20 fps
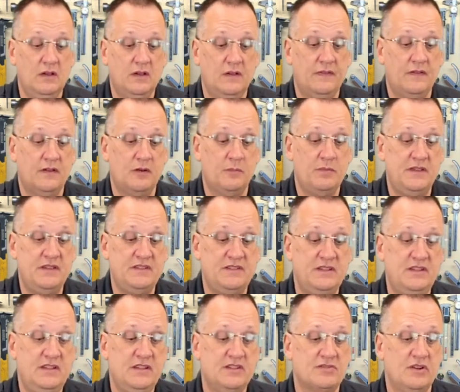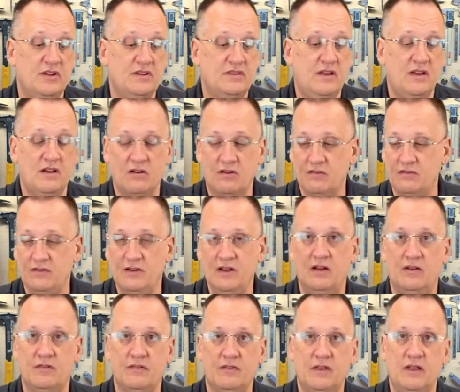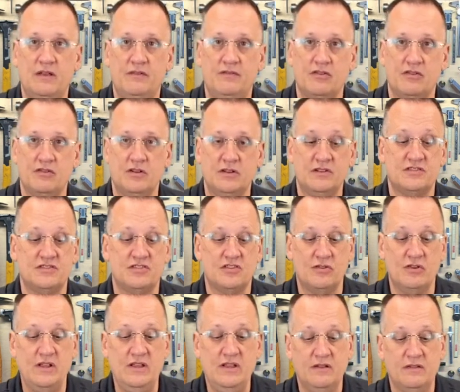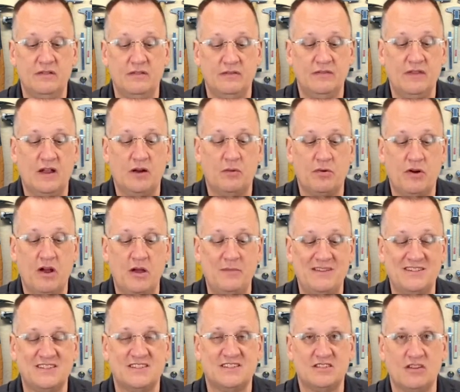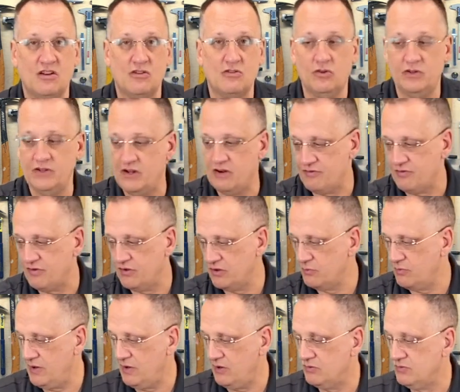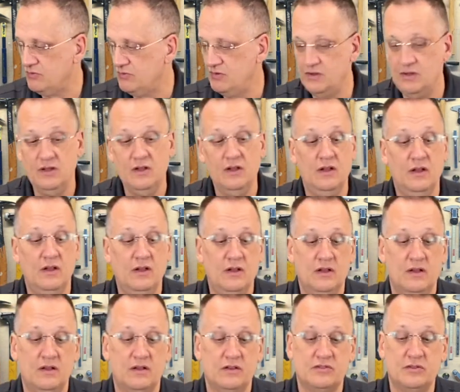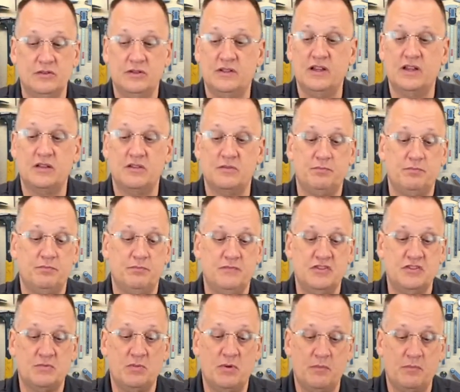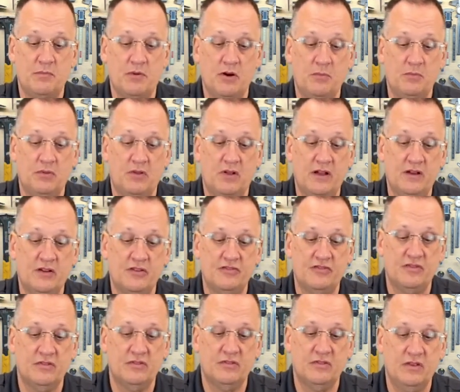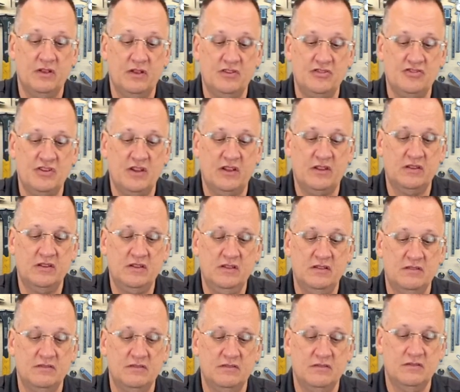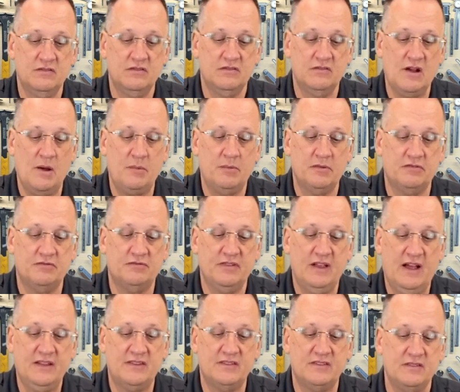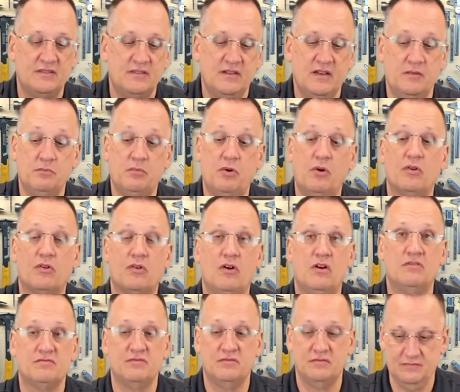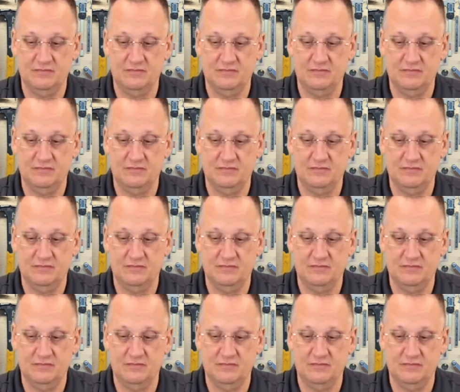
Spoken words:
Then our PCD is right there. Now, if your gun is dirty, that'll probably be stuck on there fairly well. So you take just a pair of pliers and gently grab on the flats and pull it off.